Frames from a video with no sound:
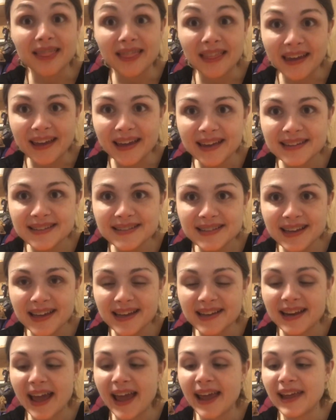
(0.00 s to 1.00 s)
like I
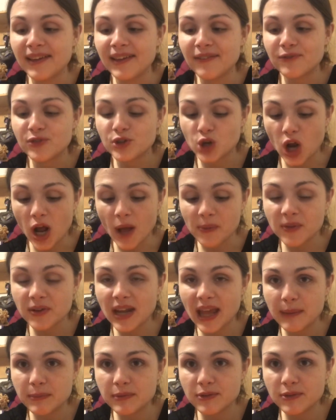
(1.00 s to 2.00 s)
said, I forgot the
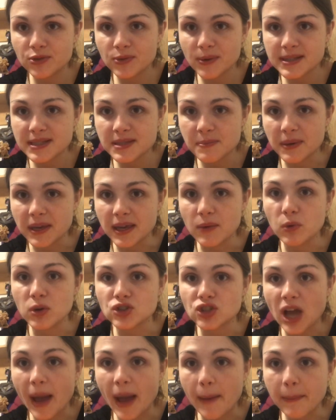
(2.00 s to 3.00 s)
name of the recipe,
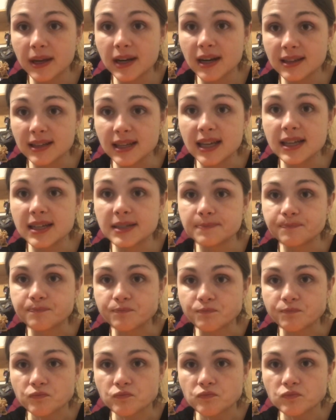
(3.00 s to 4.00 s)
which I'm gonna link
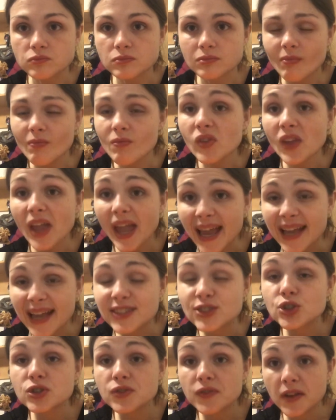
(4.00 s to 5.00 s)

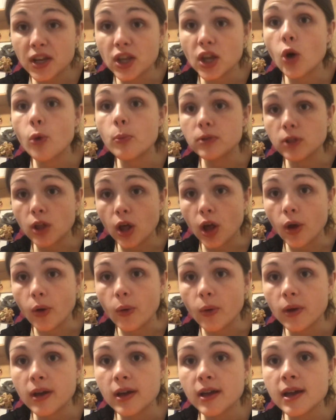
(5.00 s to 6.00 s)
Angel's video
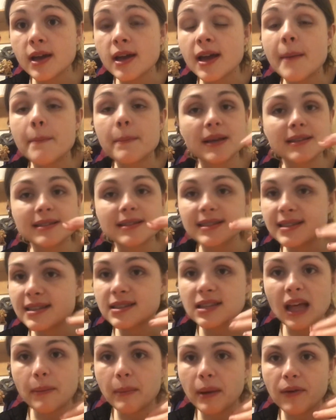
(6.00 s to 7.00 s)
below because this
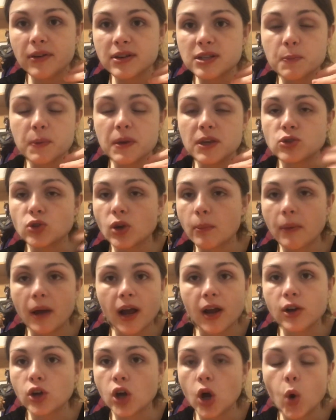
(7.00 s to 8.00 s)
is not my recipe, so I'm
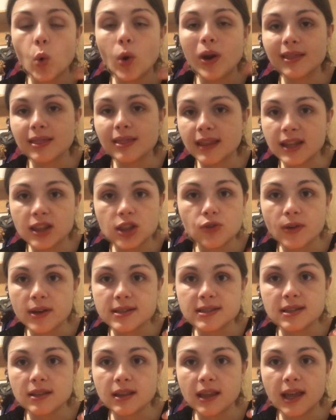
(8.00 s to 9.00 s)
not gonna go and link the
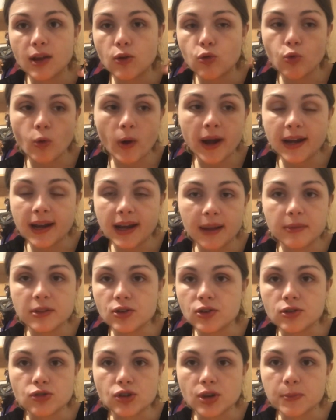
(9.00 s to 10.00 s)
rest, like write it in
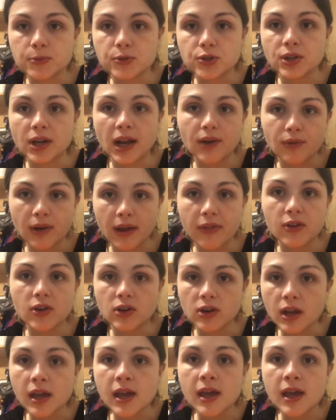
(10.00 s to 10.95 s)
the description. I'd rather